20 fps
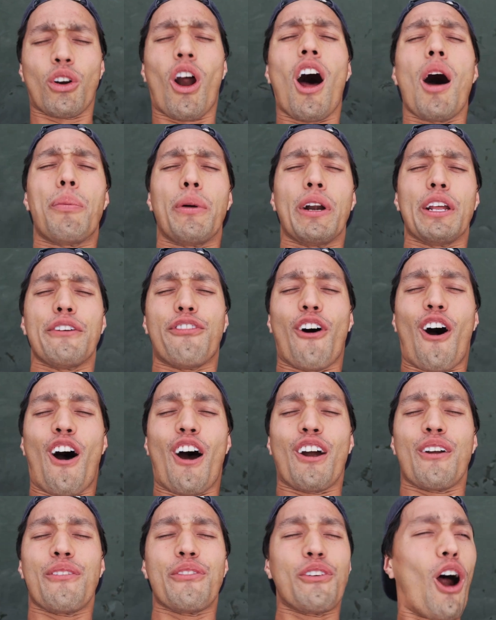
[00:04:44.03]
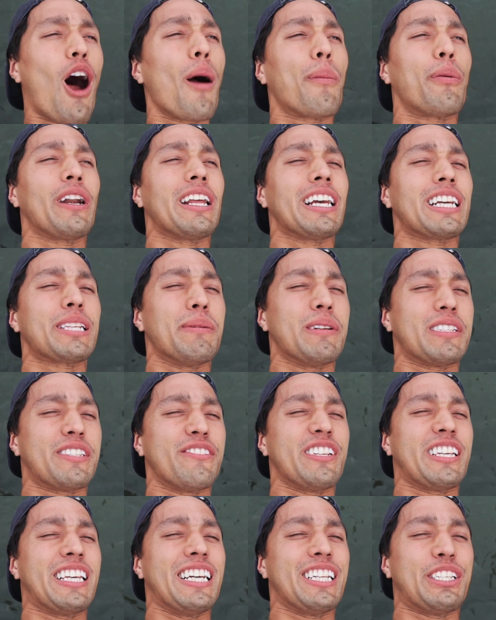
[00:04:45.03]
They're all pretty far. They're all pretty
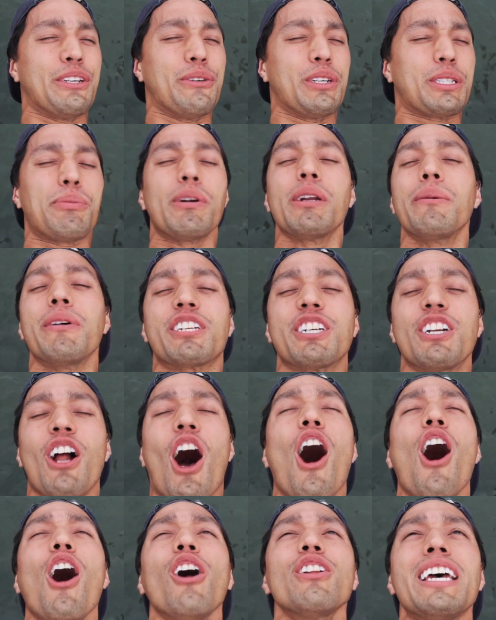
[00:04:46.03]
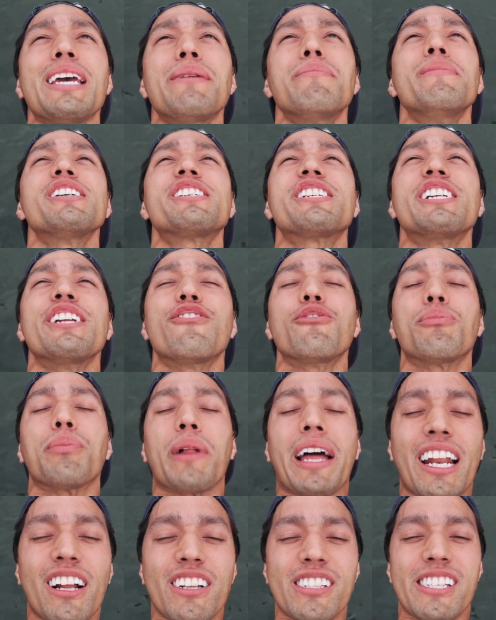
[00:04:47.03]
expensive to get to. It's pretty much an all-day mission if you
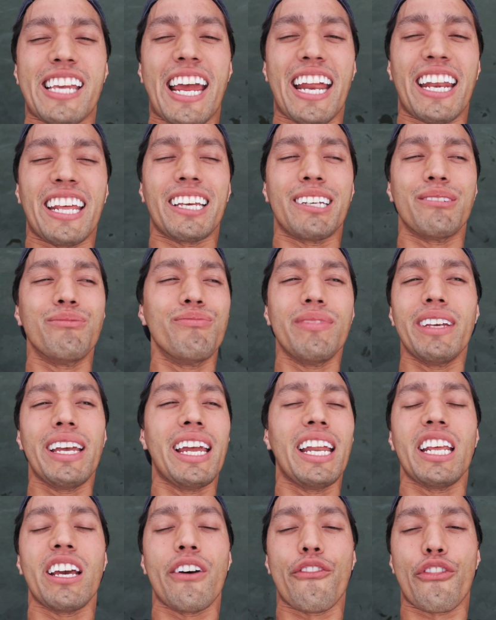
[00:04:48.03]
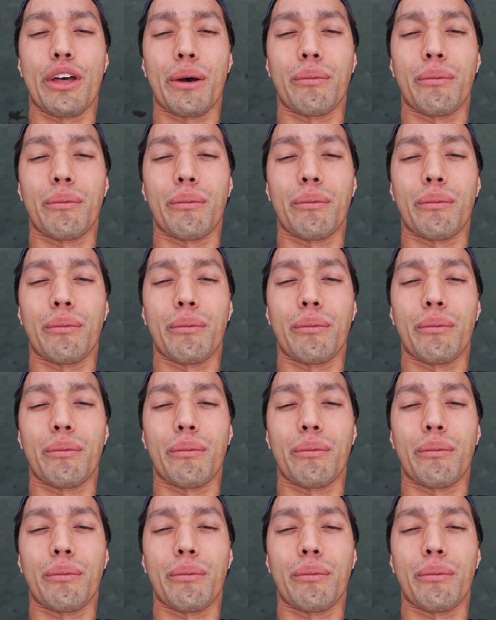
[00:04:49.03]
plan on skating any of